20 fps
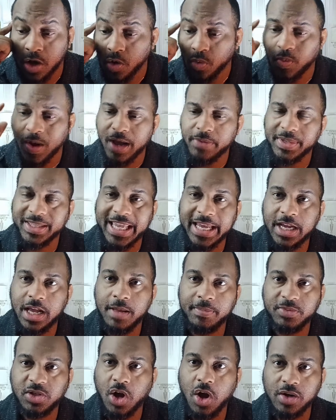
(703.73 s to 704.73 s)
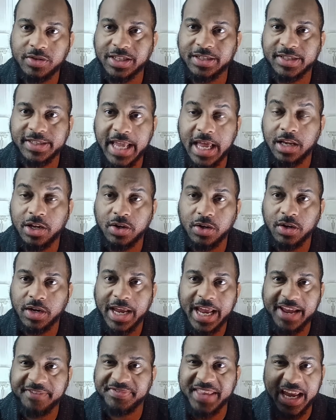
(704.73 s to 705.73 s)
Why would they come talk to Stellar
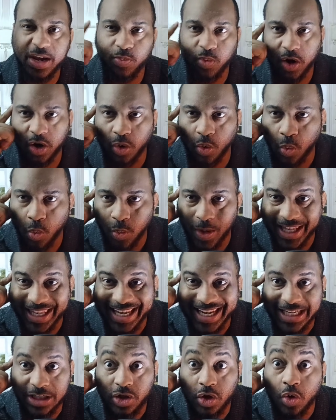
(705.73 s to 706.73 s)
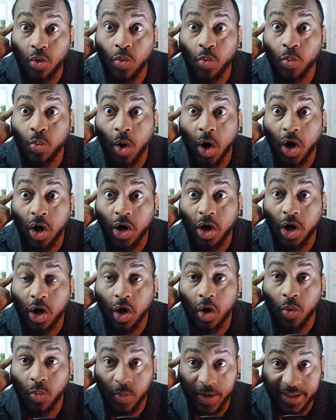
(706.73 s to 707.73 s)
if they weren't willing to work
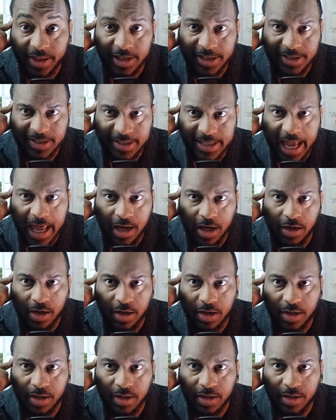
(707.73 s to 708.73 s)
with Stellar?